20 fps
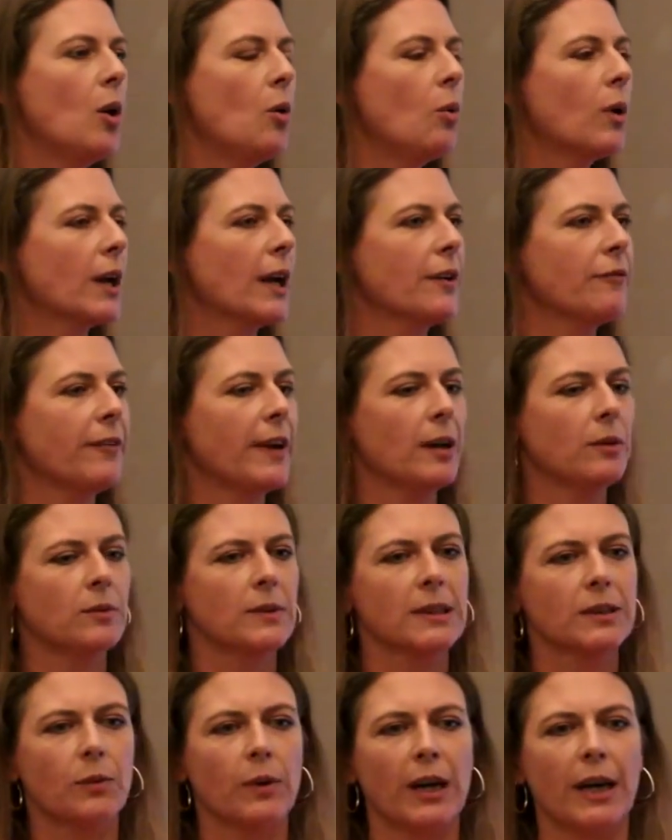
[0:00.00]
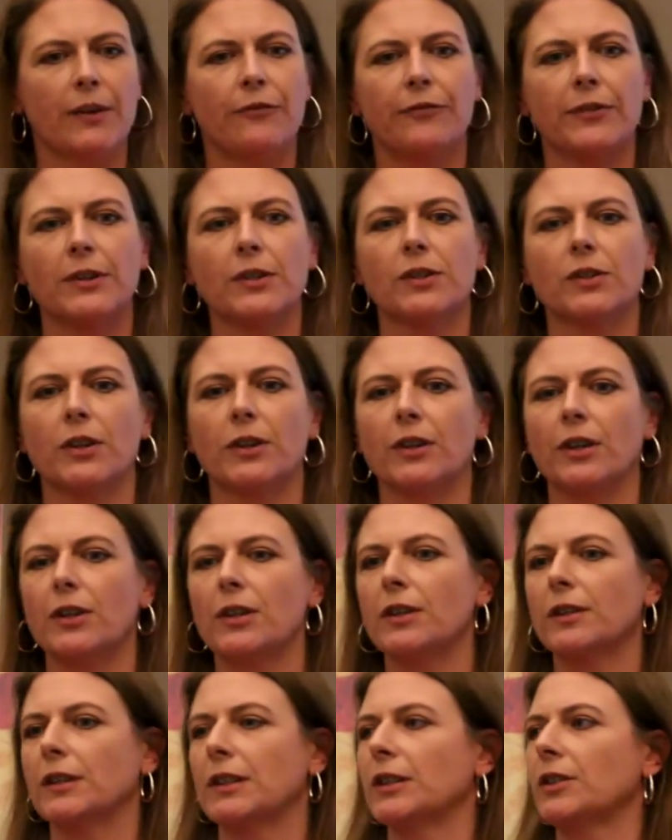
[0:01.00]
what I found was when I first
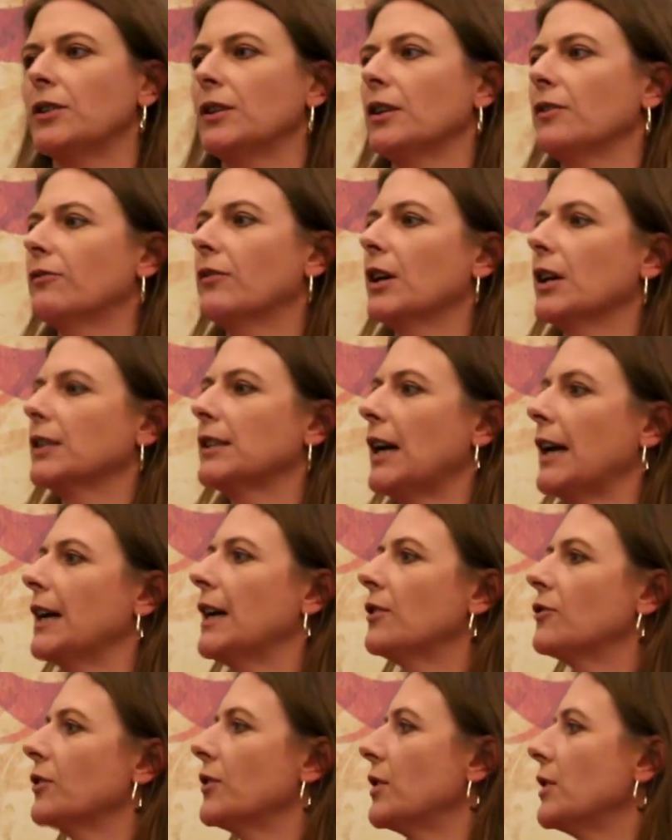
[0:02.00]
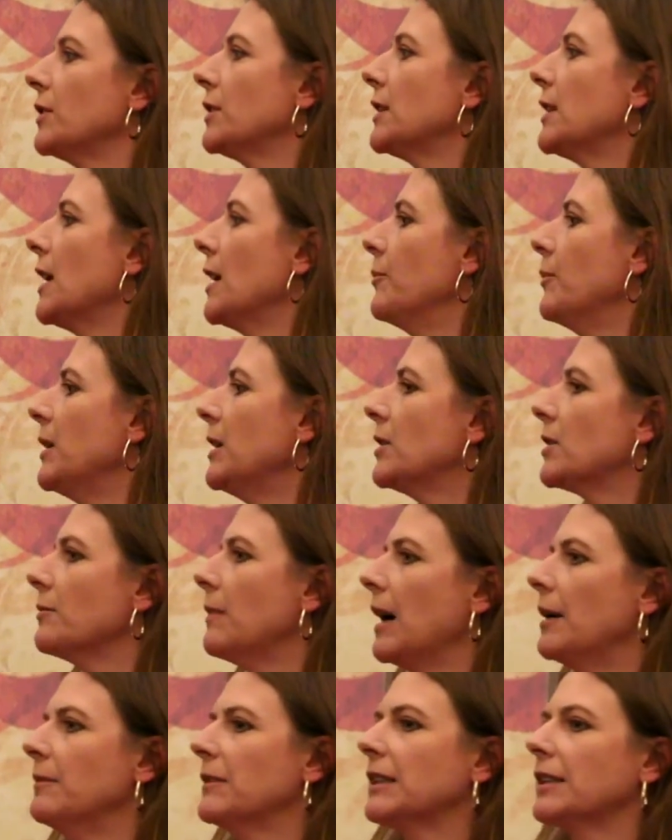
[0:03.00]
started using tuning forks, I introduced them into
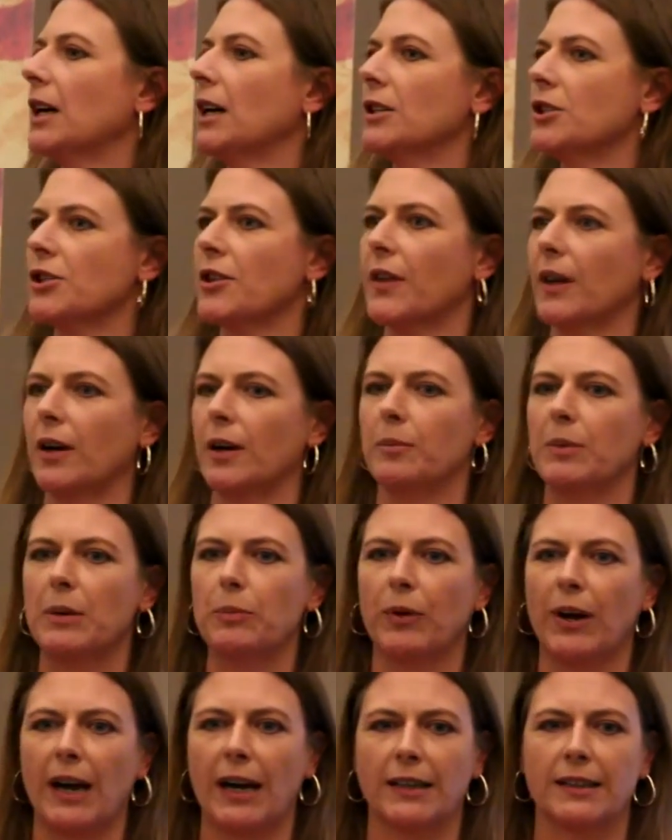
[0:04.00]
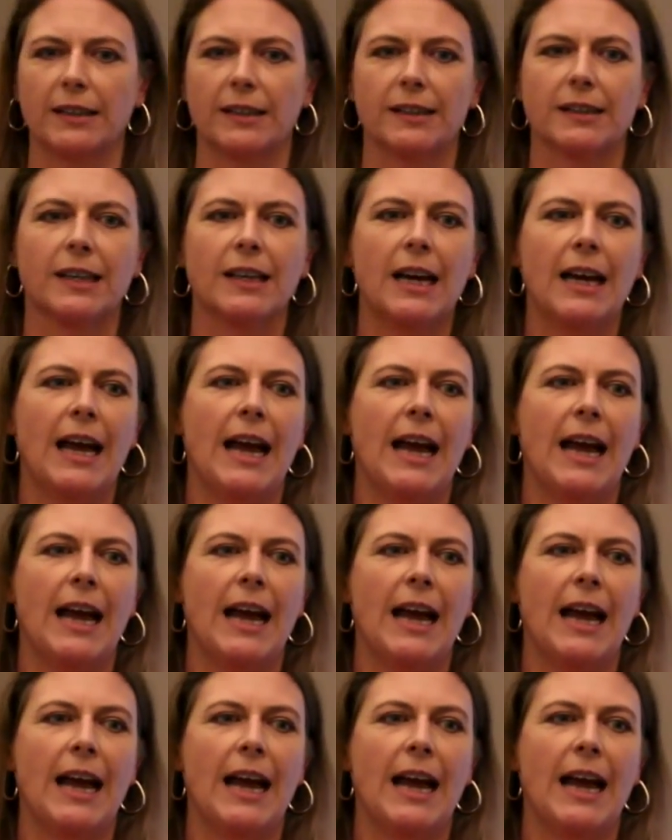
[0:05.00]
my massage therapy practice,